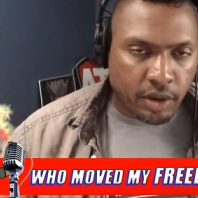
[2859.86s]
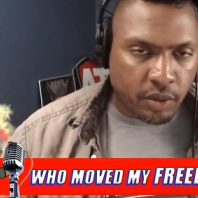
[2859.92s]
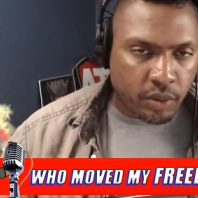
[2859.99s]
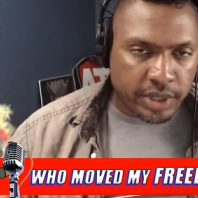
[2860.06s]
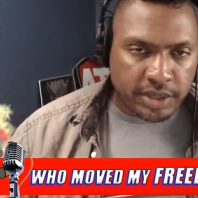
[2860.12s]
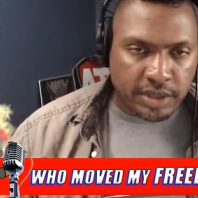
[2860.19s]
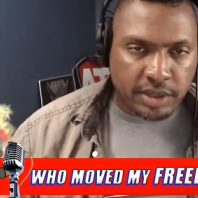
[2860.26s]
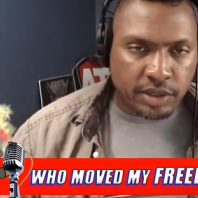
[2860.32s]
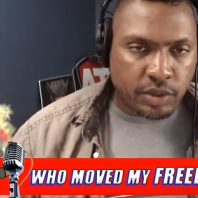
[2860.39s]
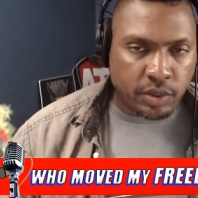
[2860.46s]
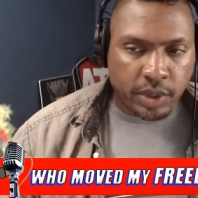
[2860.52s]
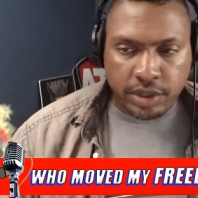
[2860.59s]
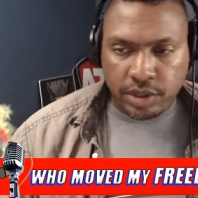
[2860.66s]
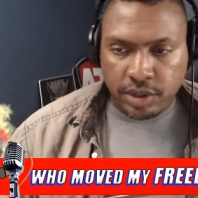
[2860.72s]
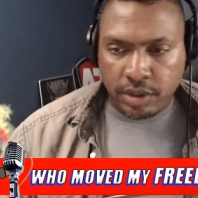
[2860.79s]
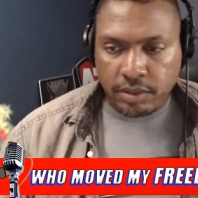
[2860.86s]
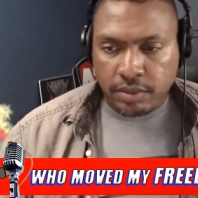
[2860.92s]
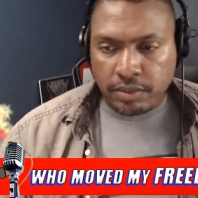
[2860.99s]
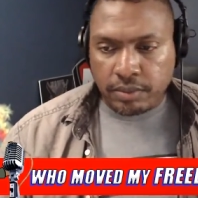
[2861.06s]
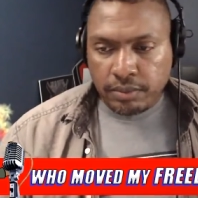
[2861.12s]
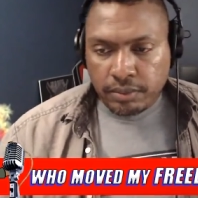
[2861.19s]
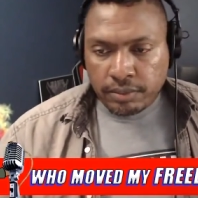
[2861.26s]
win mm-hmm. situation.
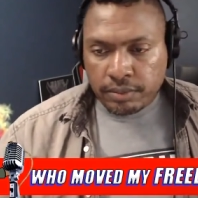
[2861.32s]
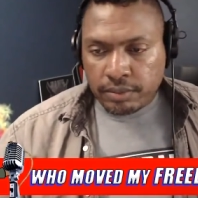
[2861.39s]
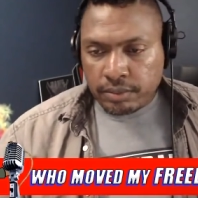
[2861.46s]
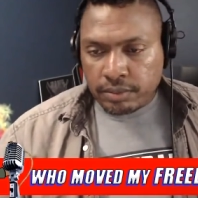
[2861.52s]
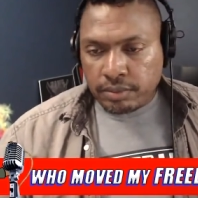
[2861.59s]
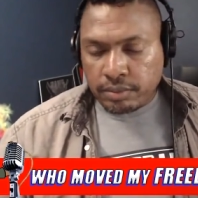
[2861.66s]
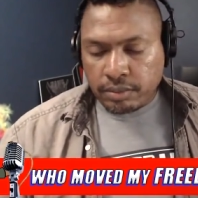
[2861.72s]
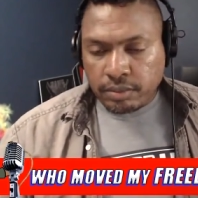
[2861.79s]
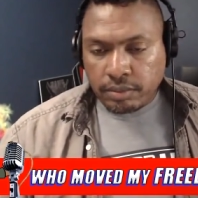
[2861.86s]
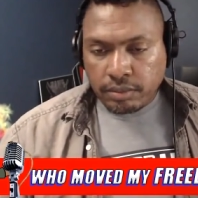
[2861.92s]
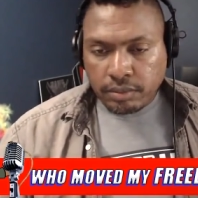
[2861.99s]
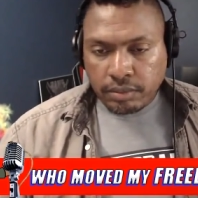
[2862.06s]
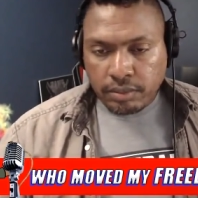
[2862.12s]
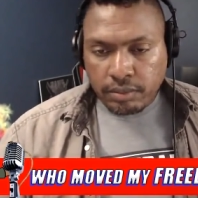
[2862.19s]
Dude, I mean,